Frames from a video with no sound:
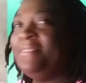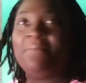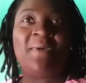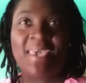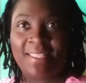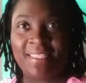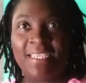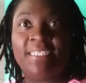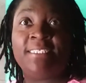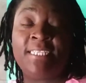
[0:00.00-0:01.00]
the bad
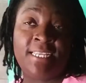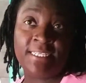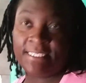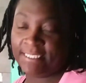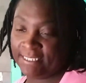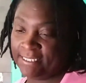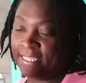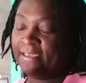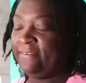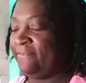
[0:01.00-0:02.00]
things. Just
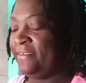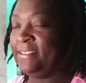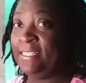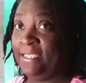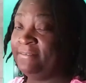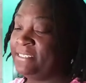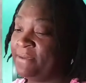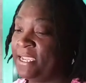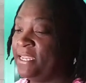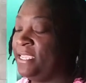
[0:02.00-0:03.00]
love. Love
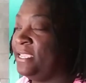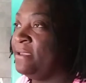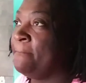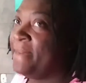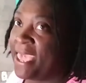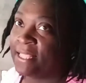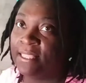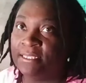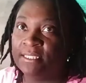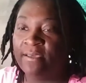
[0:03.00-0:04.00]
somebody
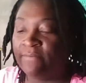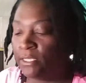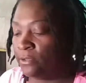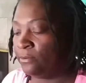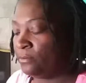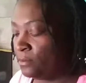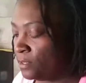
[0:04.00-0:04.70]
back that's loving you.